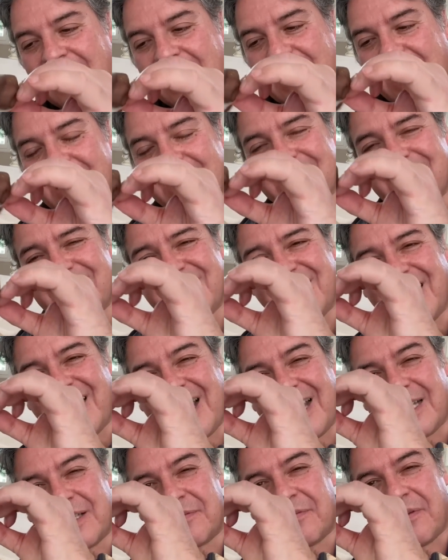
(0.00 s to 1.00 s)
And she
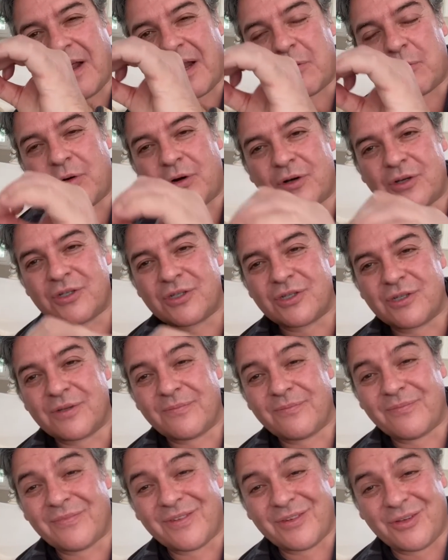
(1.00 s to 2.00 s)
hates fireworks.
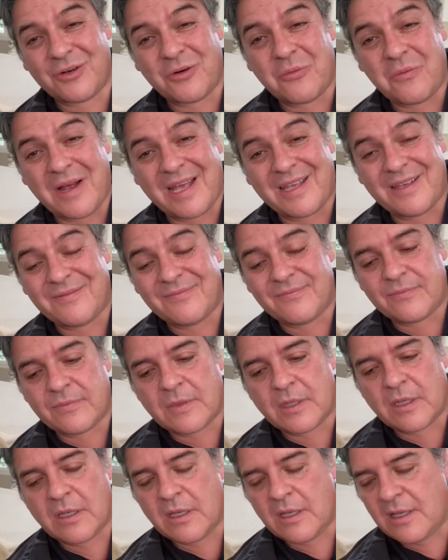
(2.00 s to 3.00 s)
You know why?
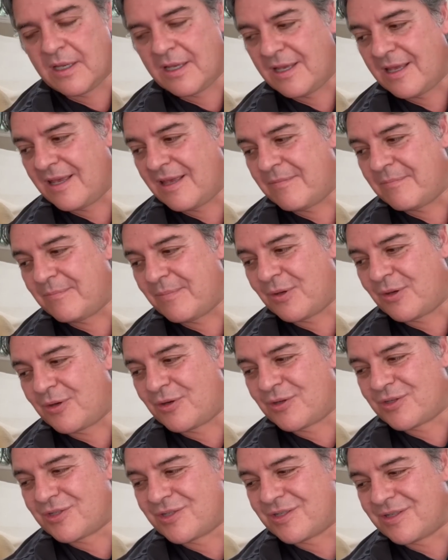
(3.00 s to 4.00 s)

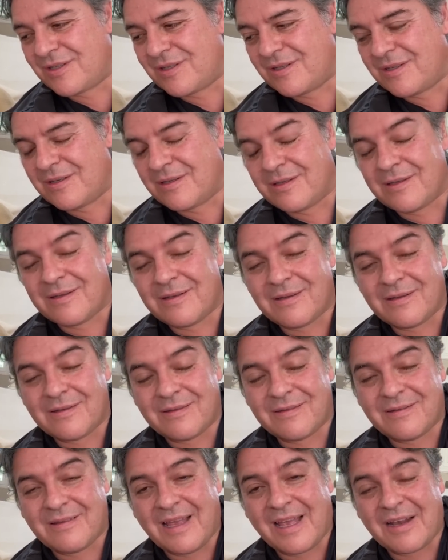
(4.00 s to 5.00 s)
Because
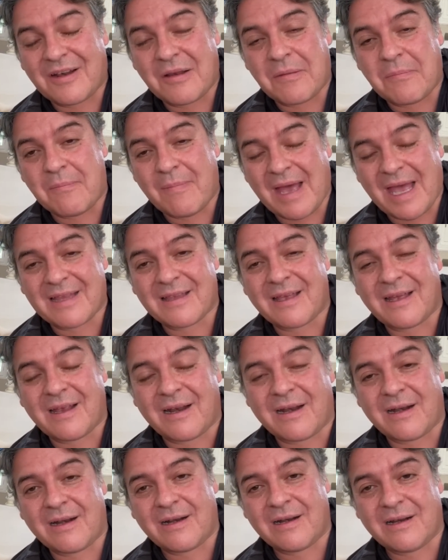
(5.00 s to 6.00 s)
they remind
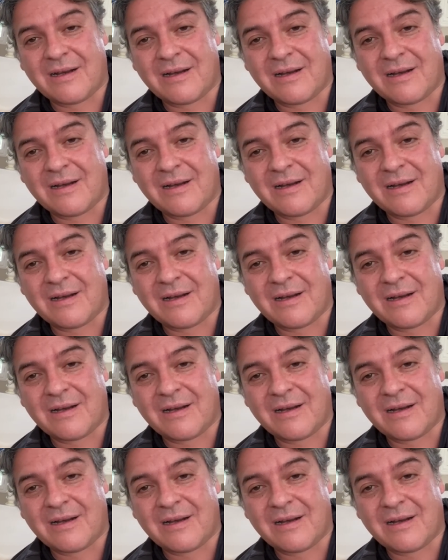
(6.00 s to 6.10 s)
her